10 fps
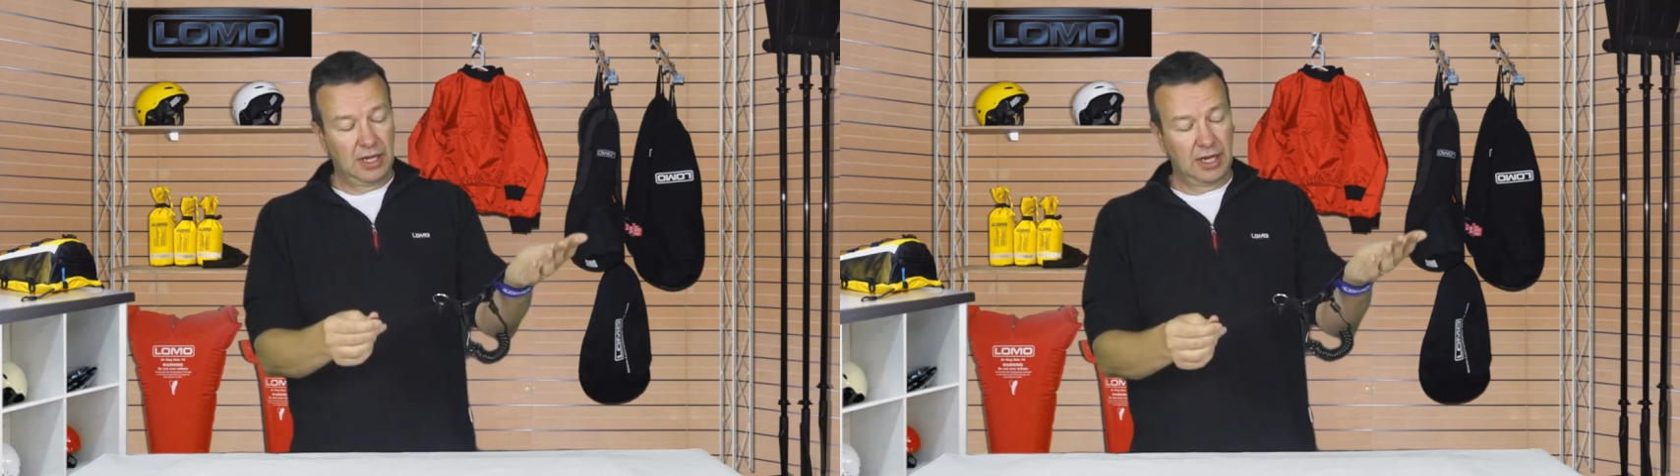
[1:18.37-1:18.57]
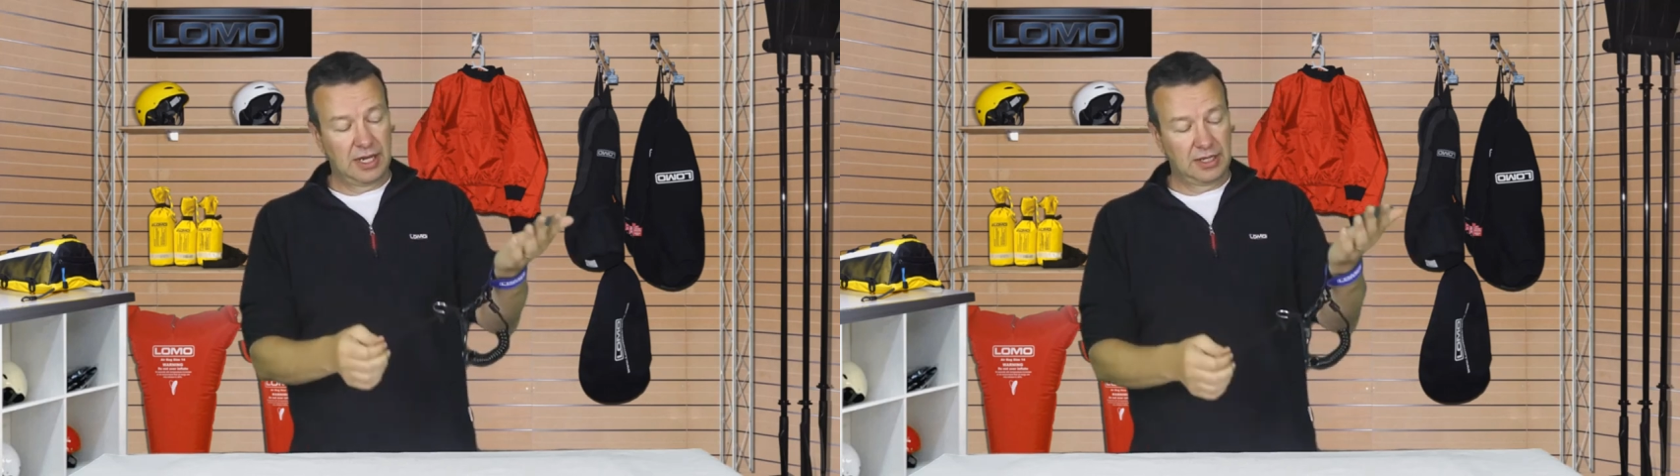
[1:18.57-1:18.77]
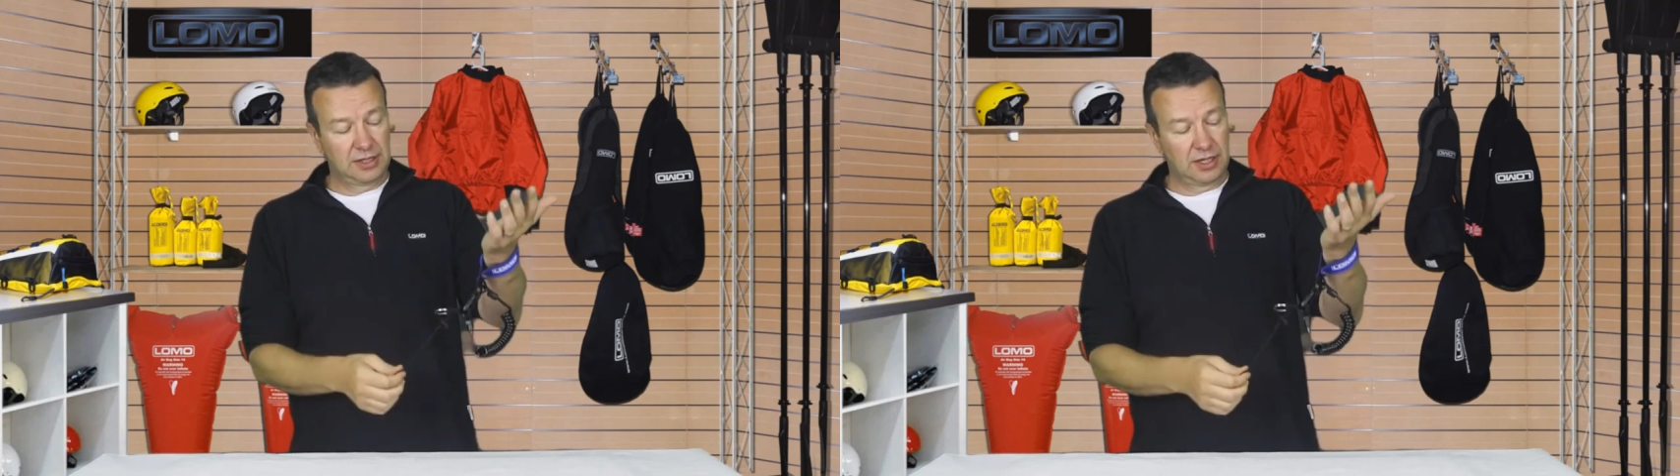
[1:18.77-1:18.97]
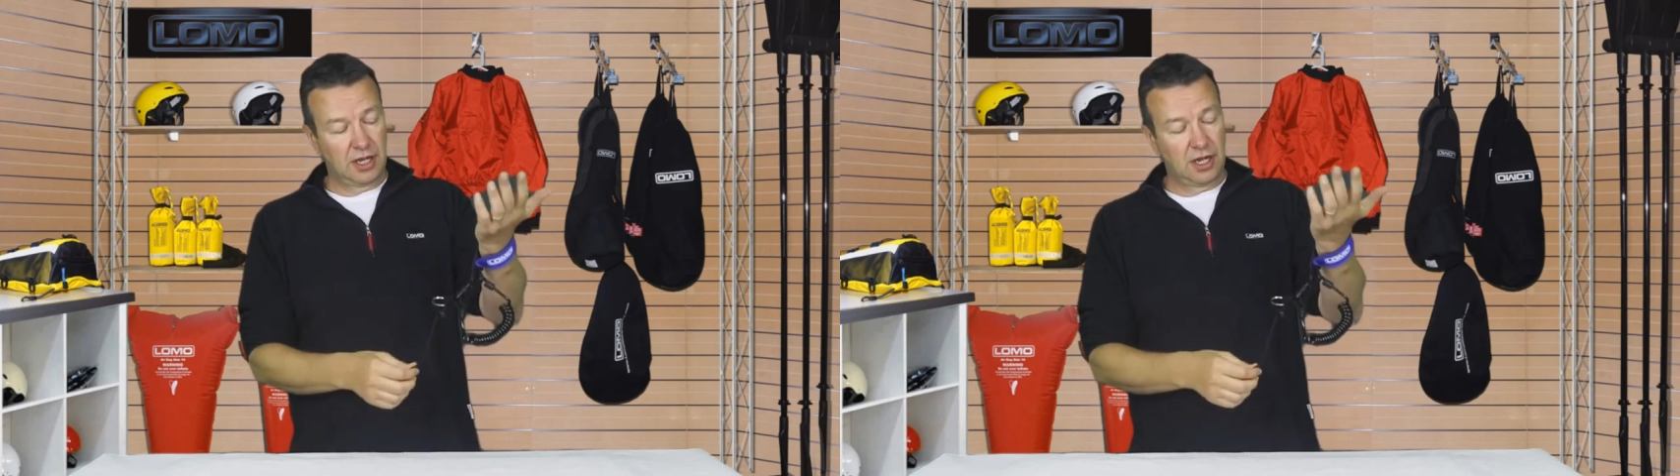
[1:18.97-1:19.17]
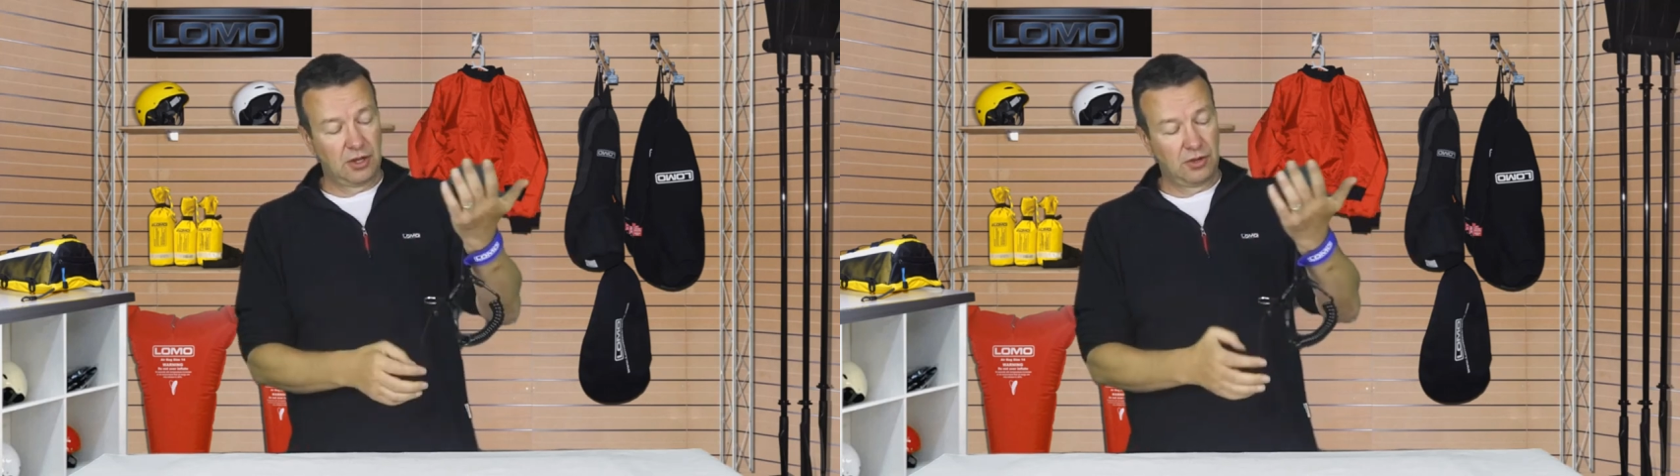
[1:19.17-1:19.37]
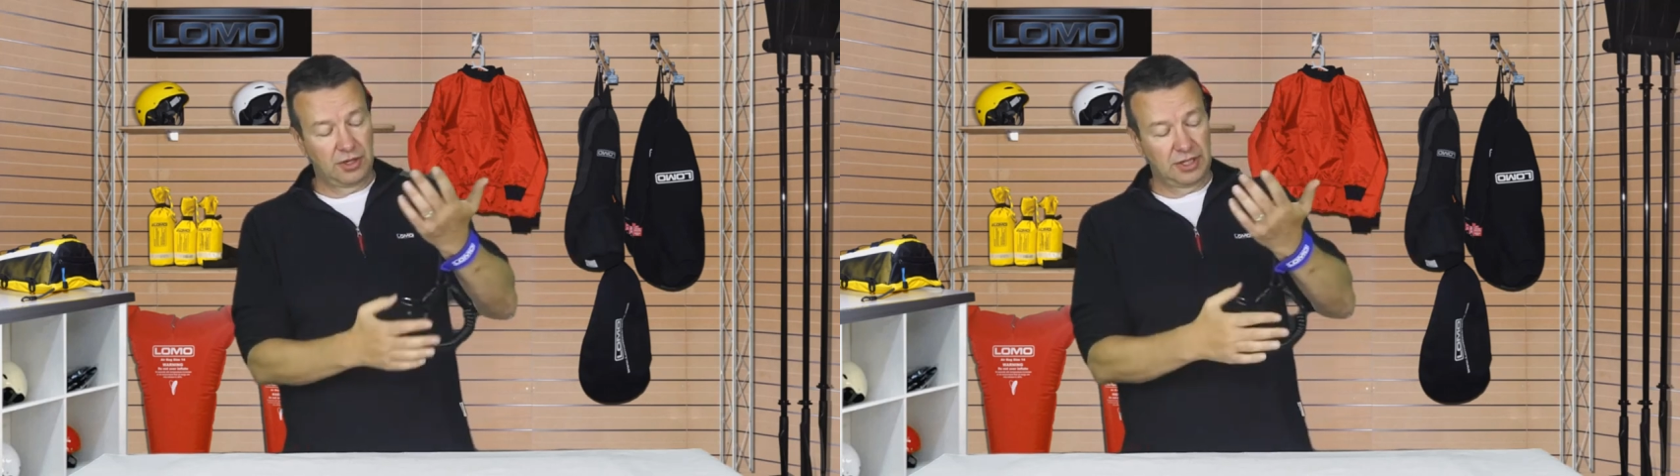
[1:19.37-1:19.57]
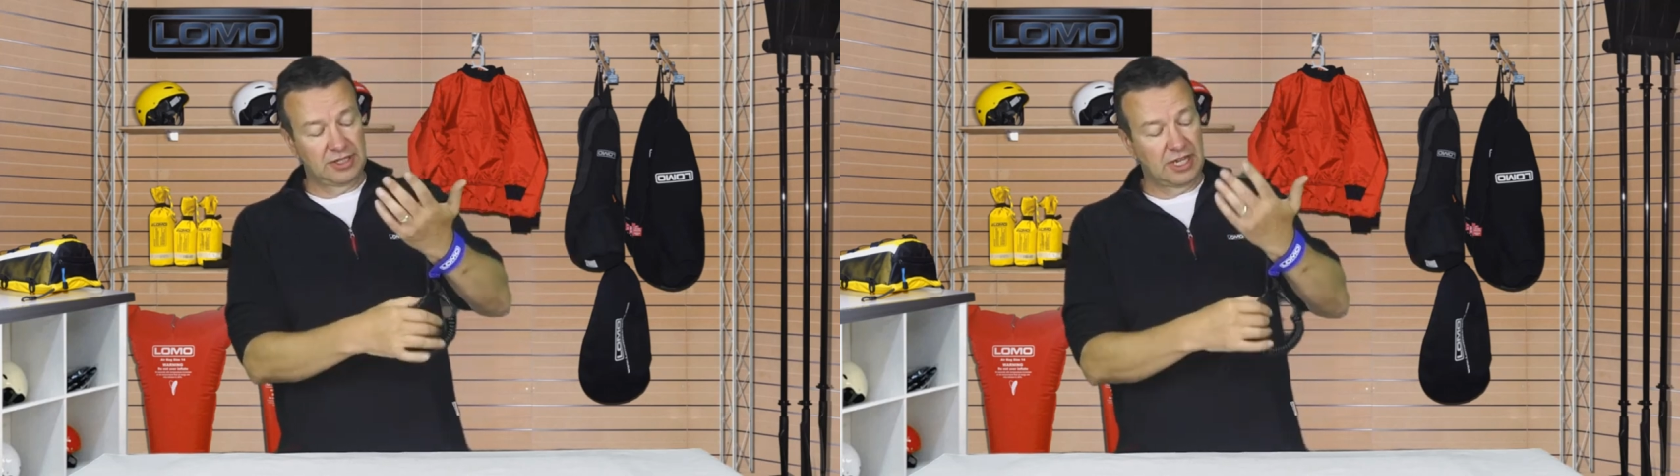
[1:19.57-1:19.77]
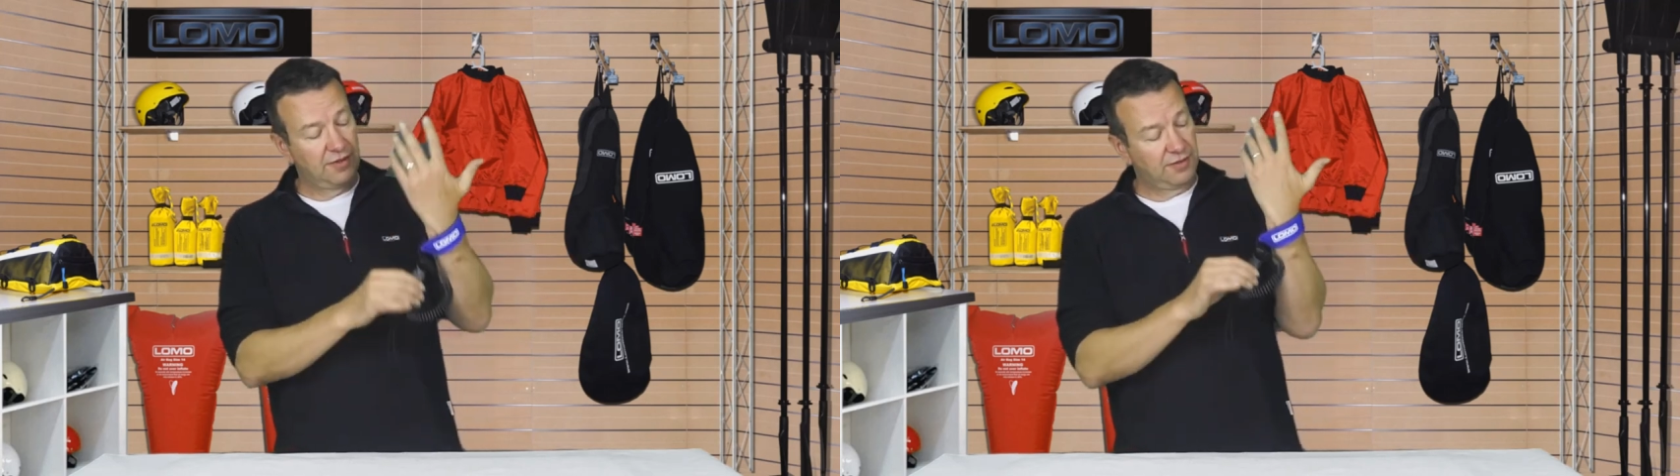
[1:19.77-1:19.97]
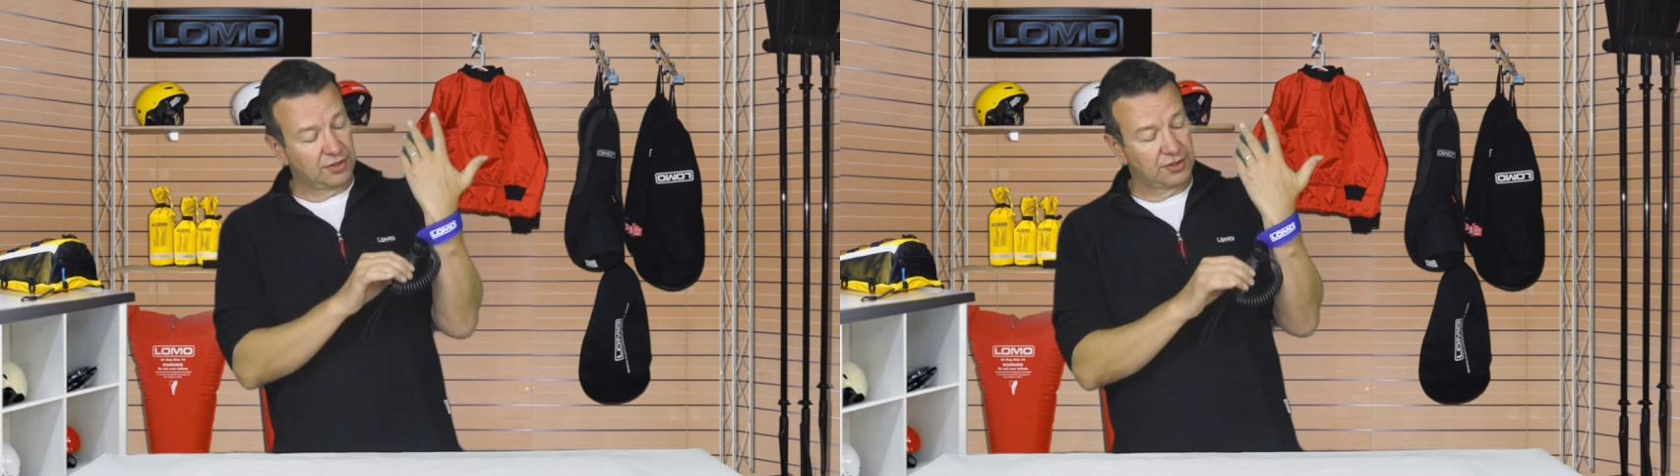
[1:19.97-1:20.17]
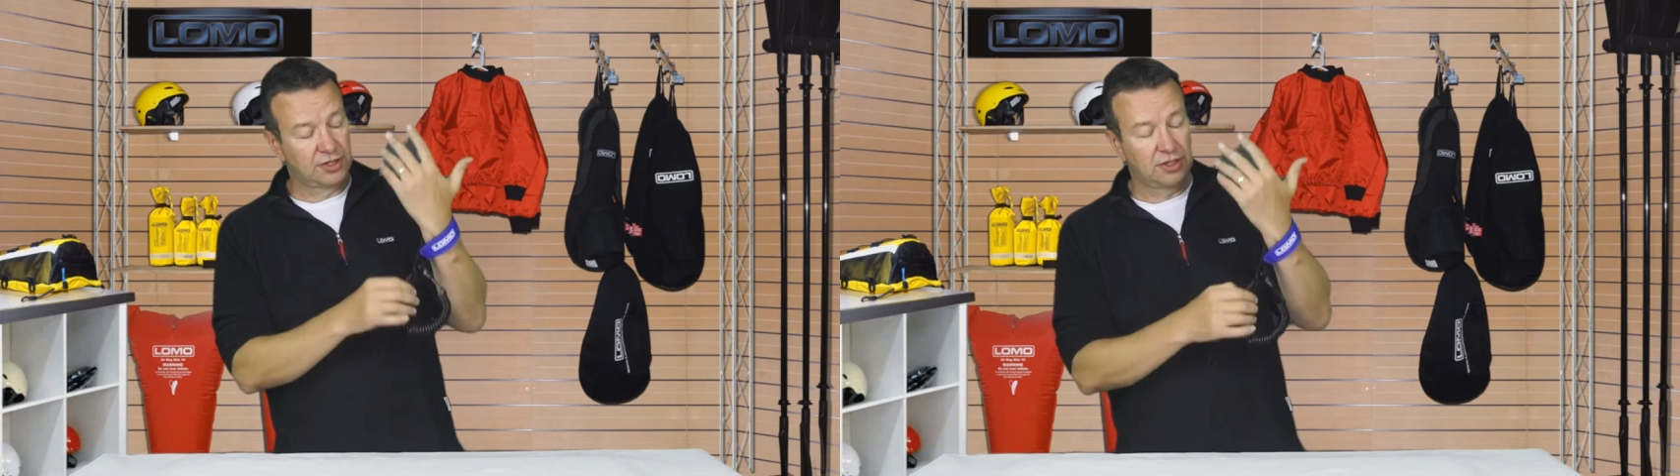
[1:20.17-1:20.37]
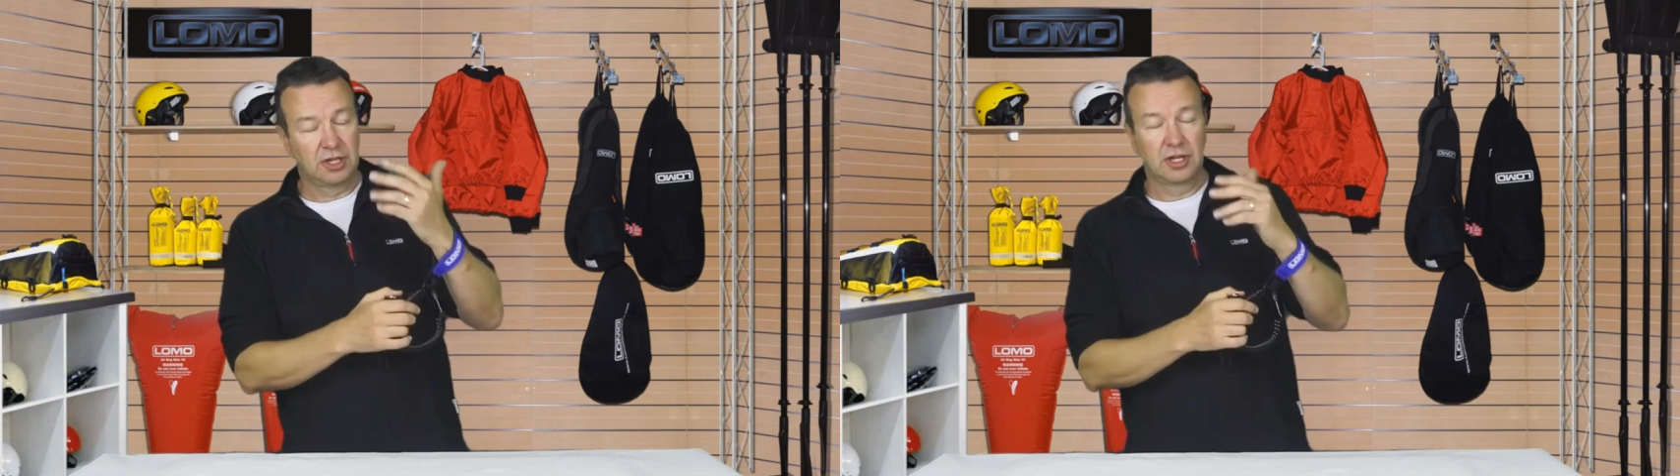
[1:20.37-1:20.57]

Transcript: And that's our diver's